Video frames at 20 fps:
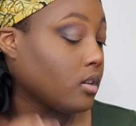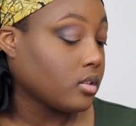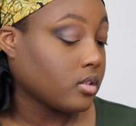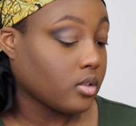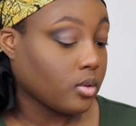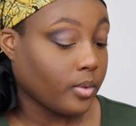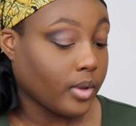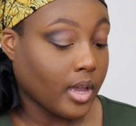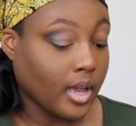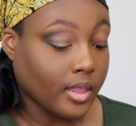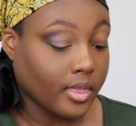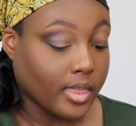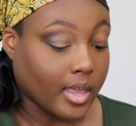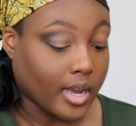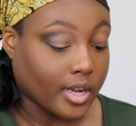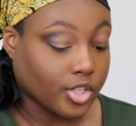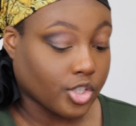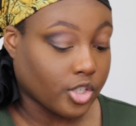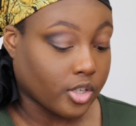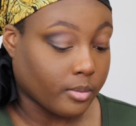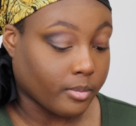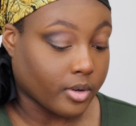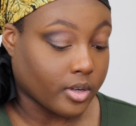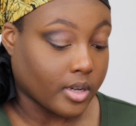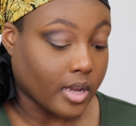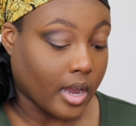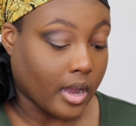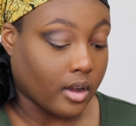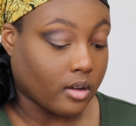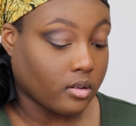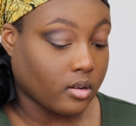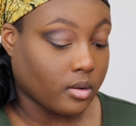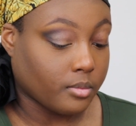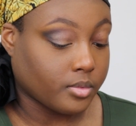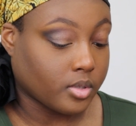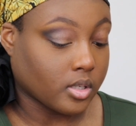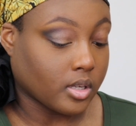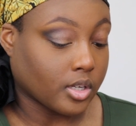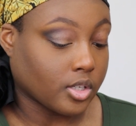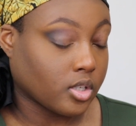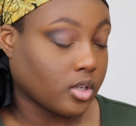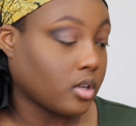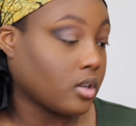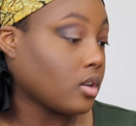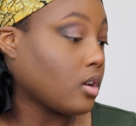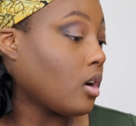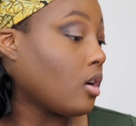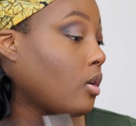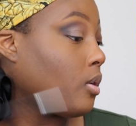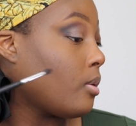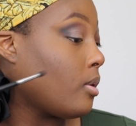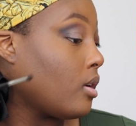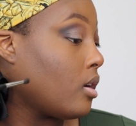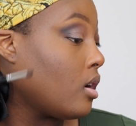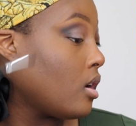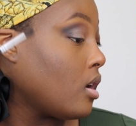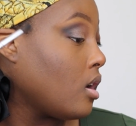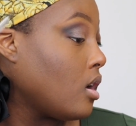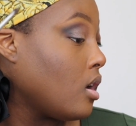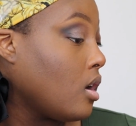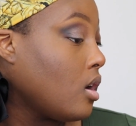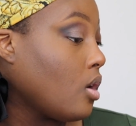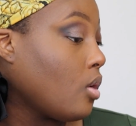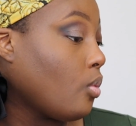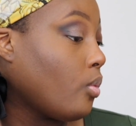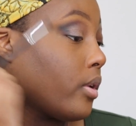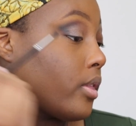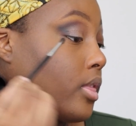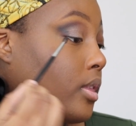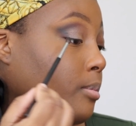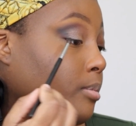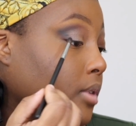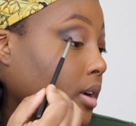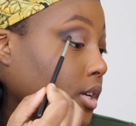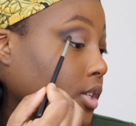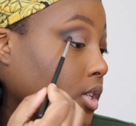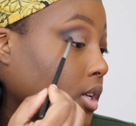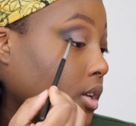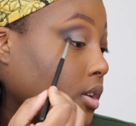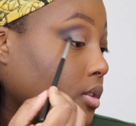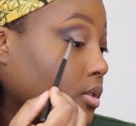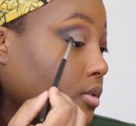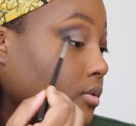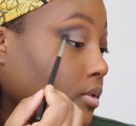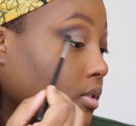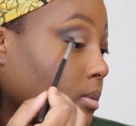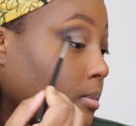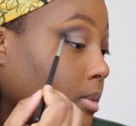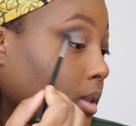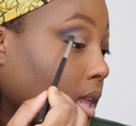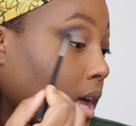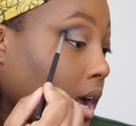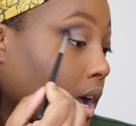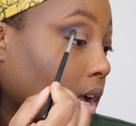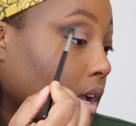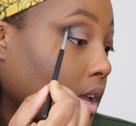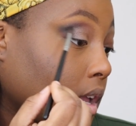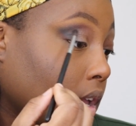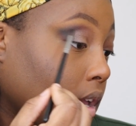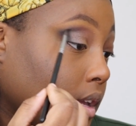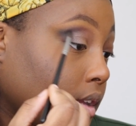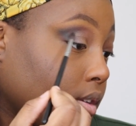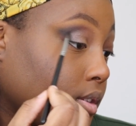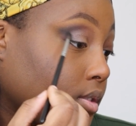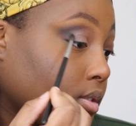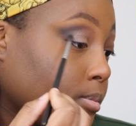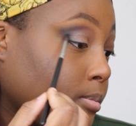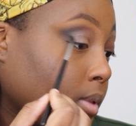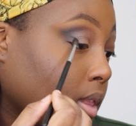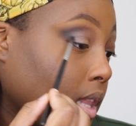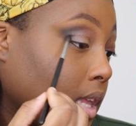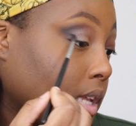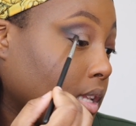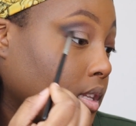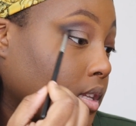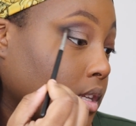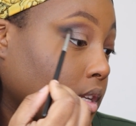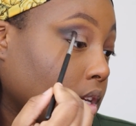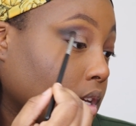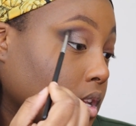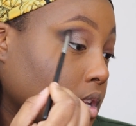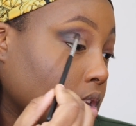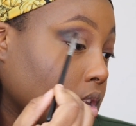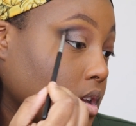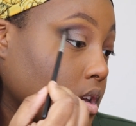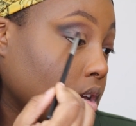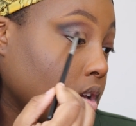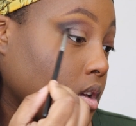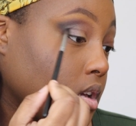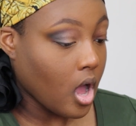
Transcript: So we got that shimmer down. I'm just actually gonna go with the brush I used for the black and just blend it in.